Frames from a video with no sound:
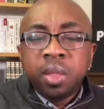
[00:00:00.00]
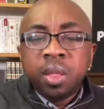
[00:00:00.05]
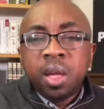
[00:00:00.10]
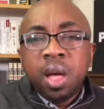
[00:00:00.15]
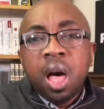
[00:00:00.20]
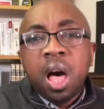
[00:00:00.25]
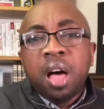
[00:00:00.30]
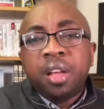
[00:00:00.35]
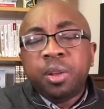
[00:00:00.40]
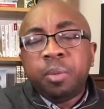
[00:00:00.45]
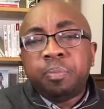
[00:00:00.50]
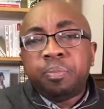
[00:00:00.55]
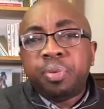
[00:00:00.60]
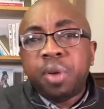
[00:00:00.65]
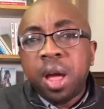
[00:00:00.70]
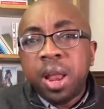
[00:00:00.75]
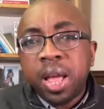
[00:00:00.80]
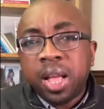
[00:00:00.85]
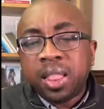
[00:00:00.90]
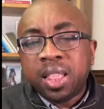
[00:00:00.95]
of the
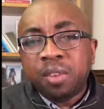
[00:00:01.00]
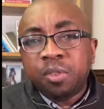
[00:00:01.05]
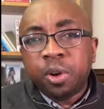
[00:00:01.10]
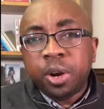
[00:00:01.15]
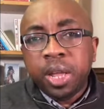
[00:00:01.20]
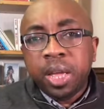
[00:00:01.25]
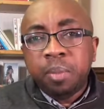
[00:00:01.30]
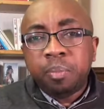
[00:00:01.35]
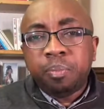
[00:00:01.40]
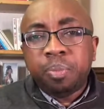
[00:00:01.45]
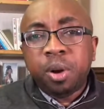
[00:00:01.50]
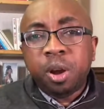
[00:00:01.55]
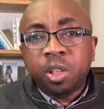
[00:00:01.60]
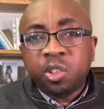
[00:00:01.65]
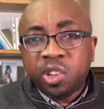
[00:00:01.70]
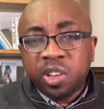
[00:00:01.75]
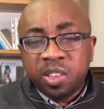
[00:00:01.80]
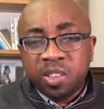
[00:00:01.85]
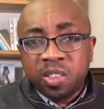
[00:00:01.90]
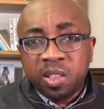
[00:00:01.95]
product they've already
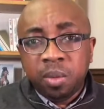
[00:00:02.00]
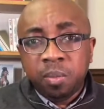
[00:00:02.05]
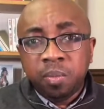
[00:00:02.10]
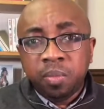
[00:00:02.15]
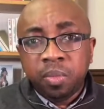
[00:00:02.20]
purchased.